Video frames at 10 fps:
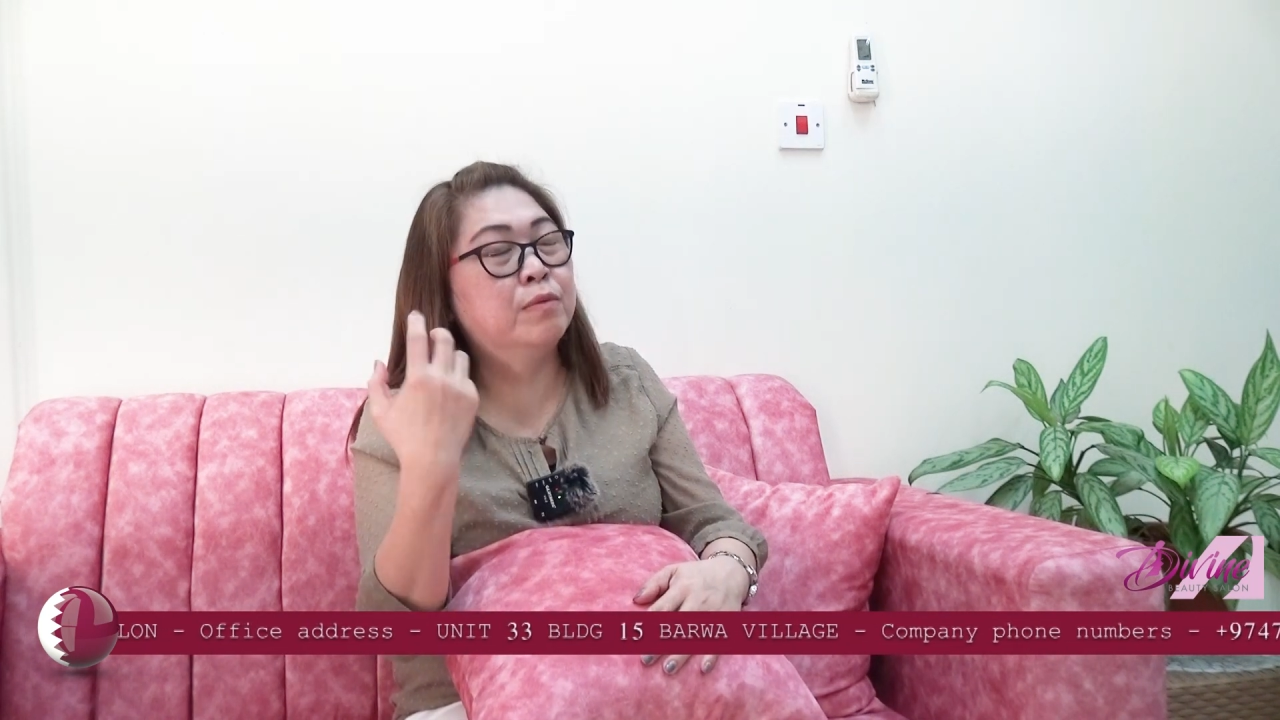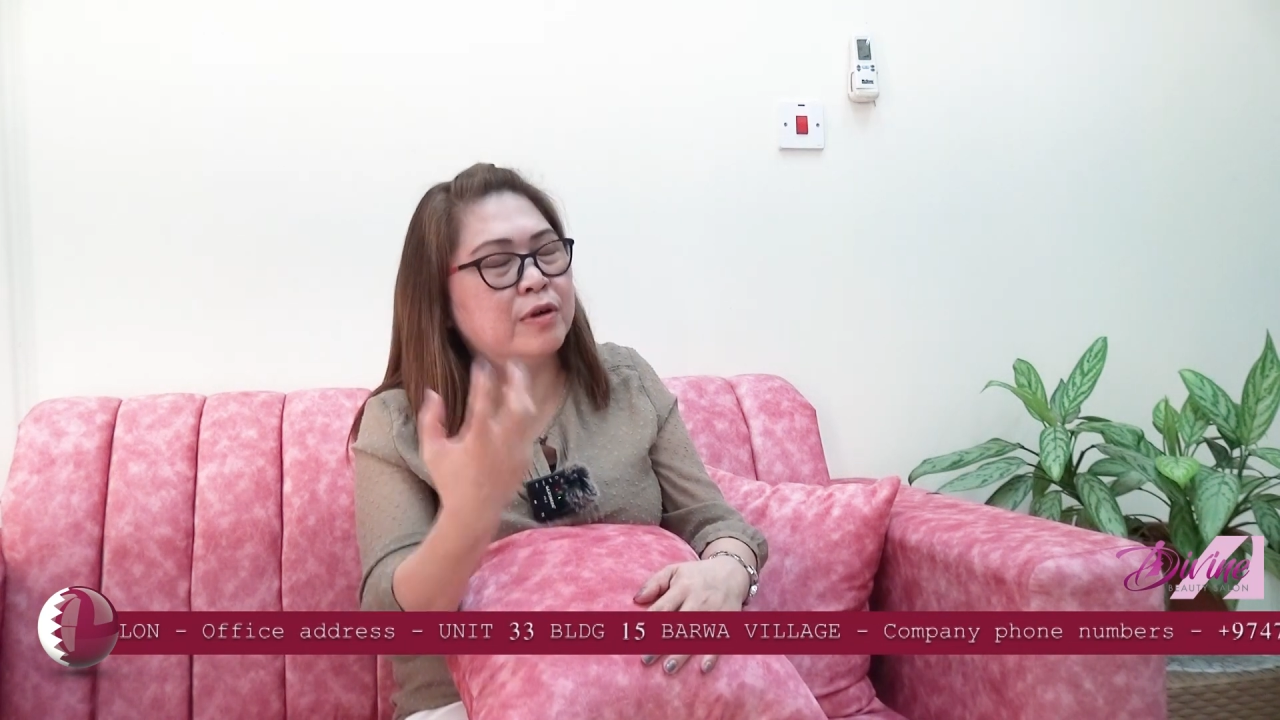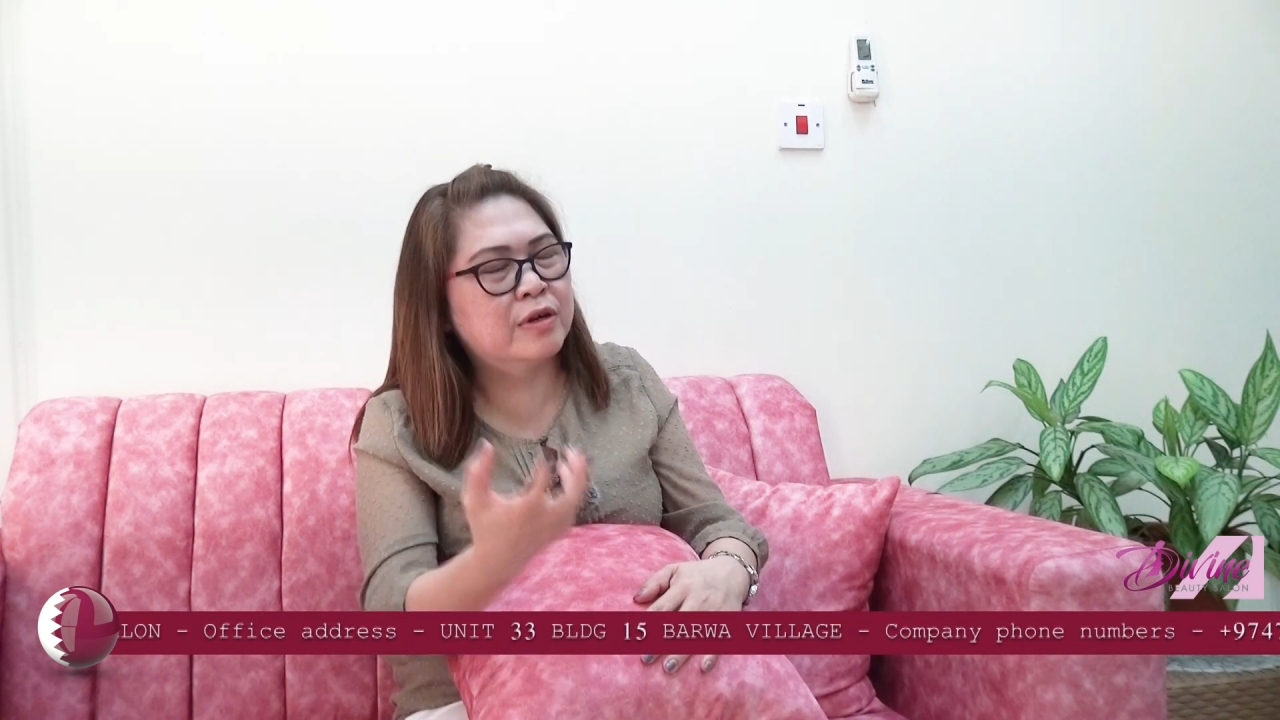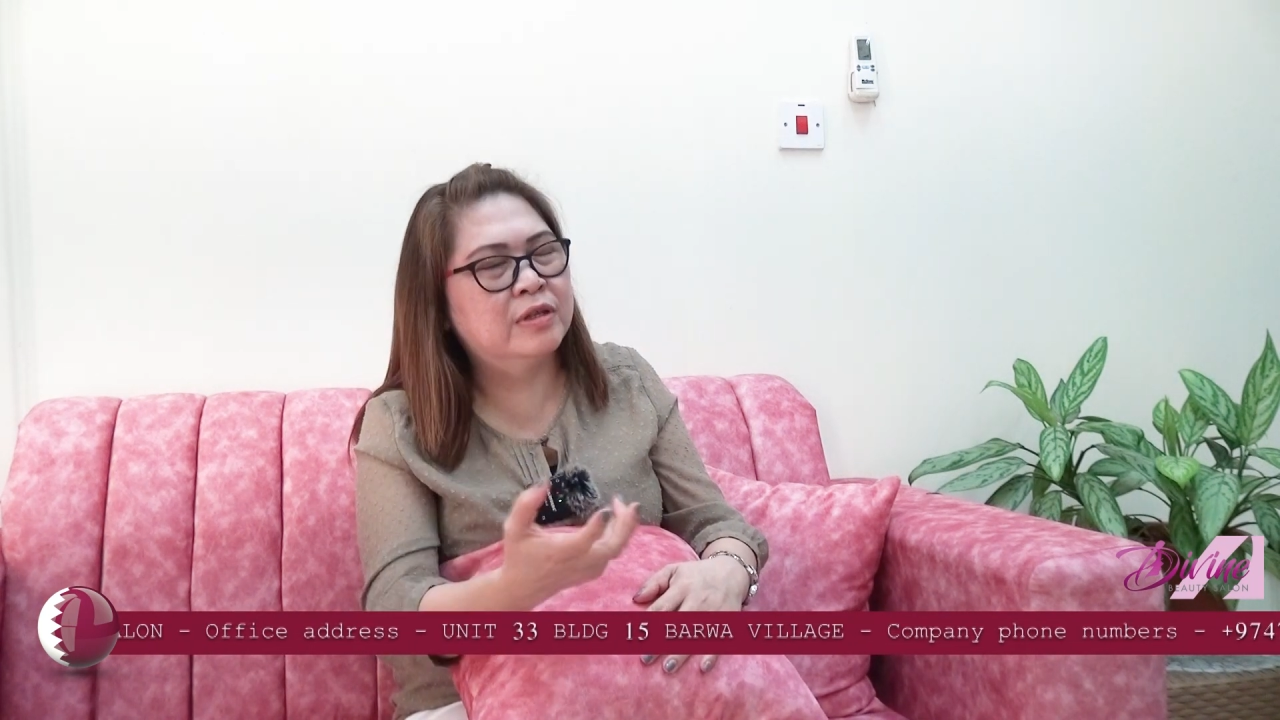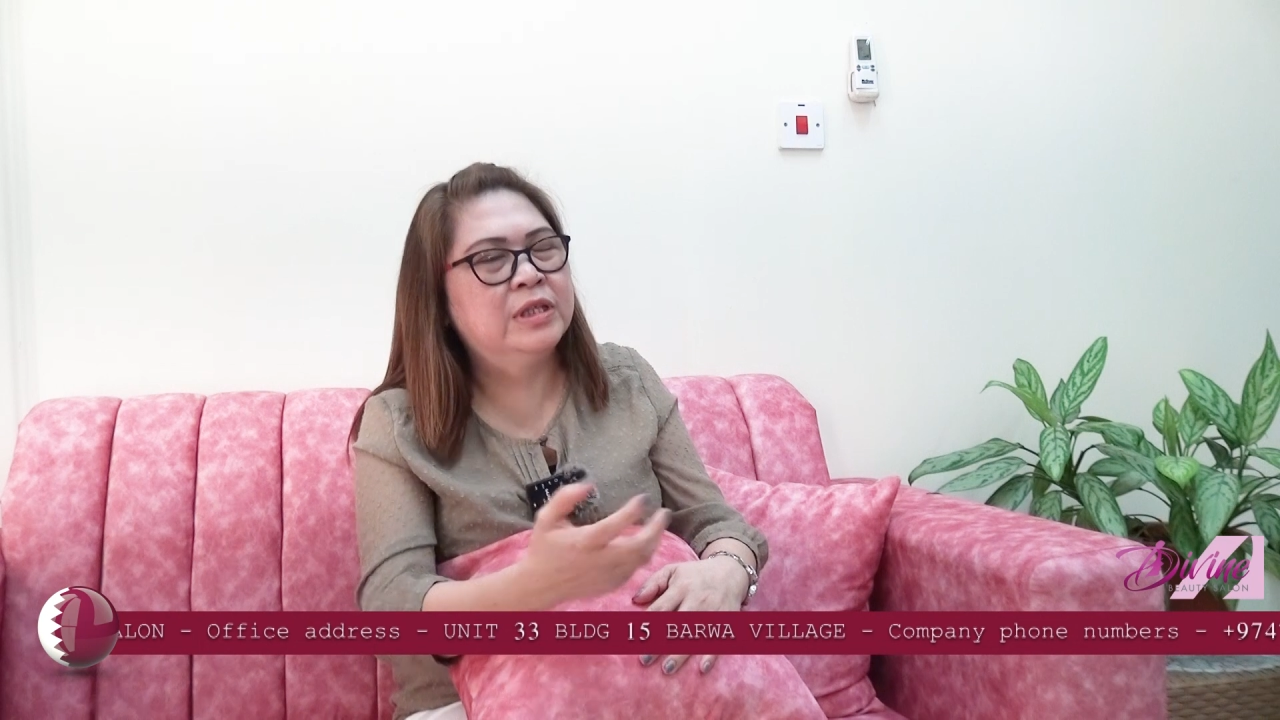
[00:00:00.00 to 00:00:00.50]

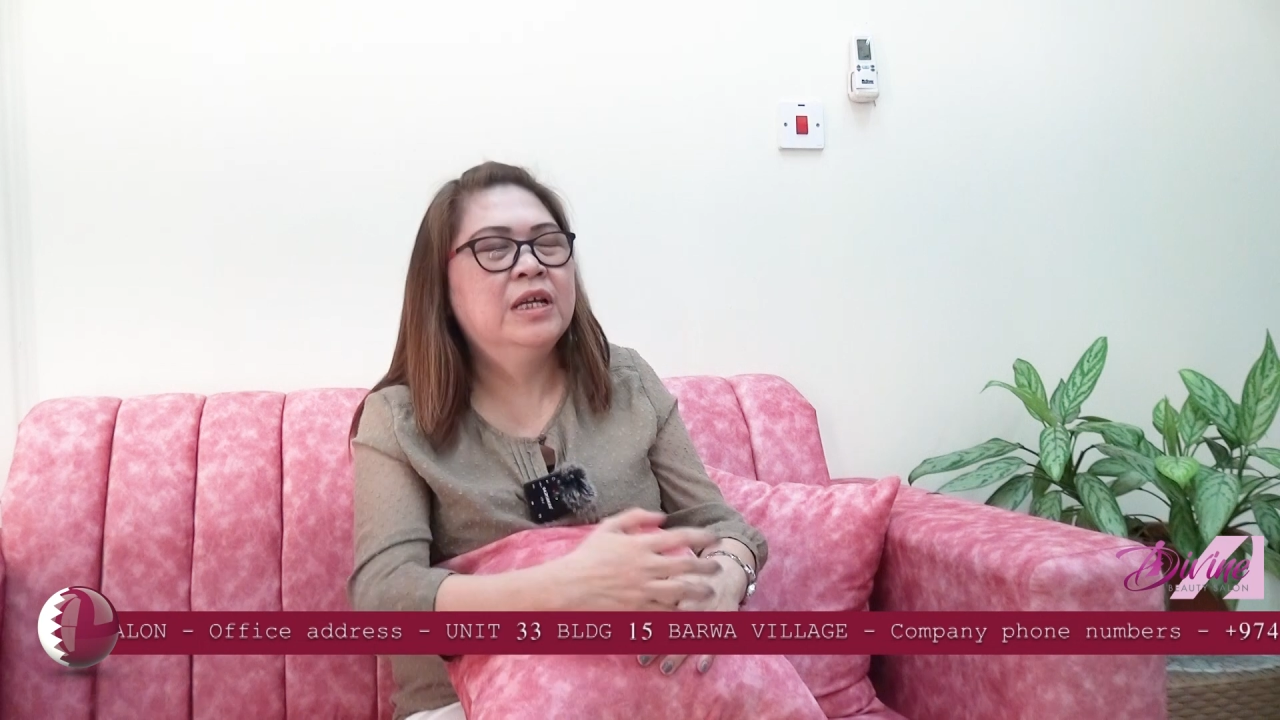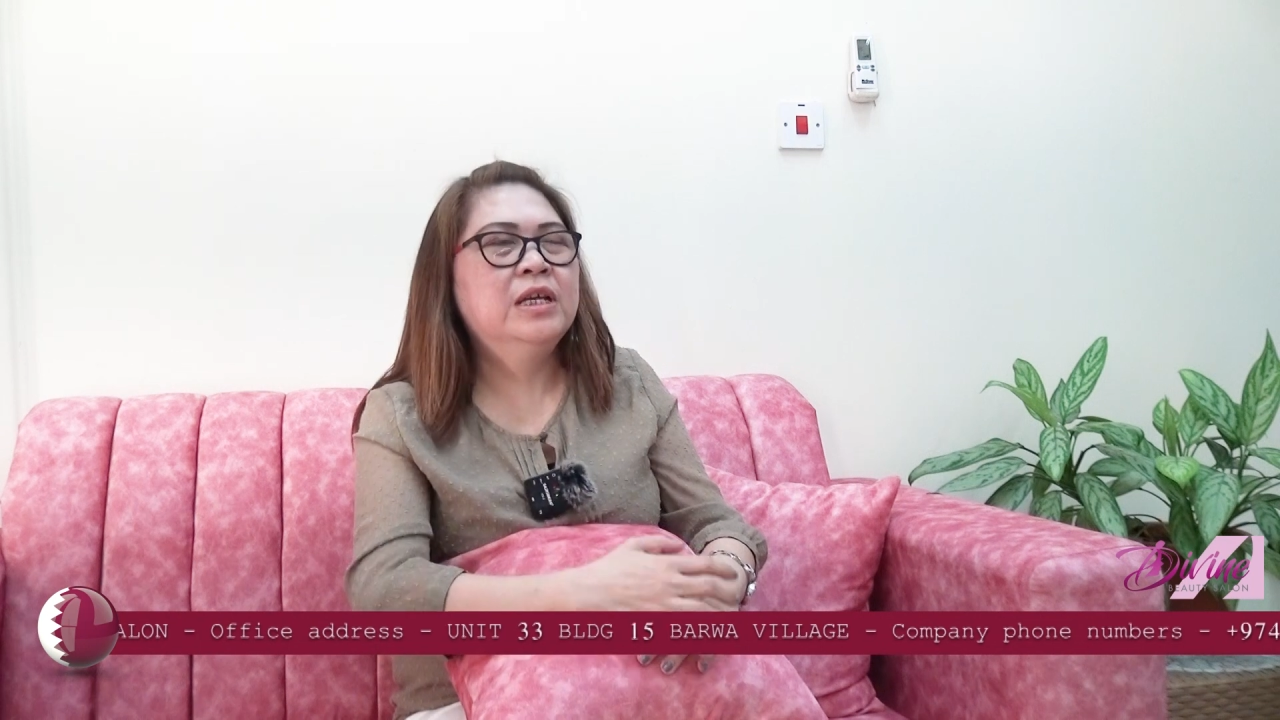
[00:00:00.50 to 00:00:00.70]
world.